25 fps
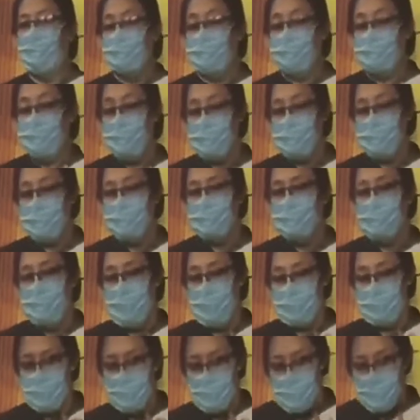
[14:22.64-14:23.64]
This is a
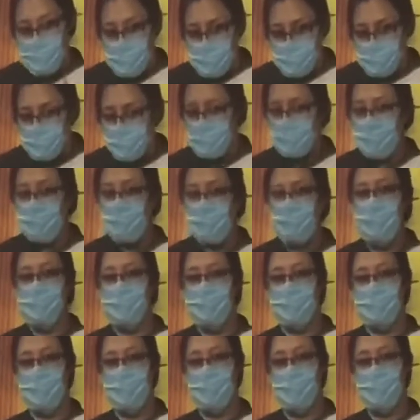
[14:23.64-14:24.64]
new thing in your
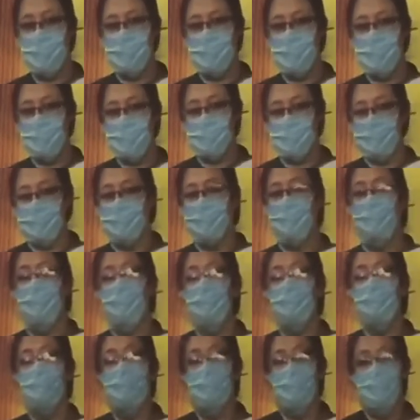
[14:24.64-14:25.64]
syllabus.
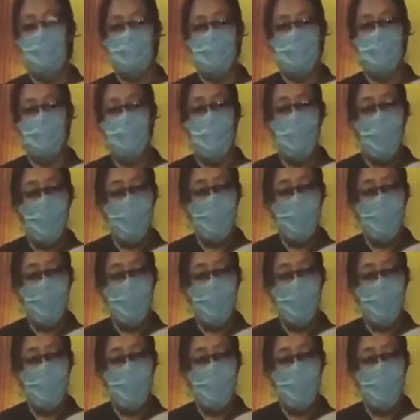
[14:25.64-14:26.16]
You have to know how.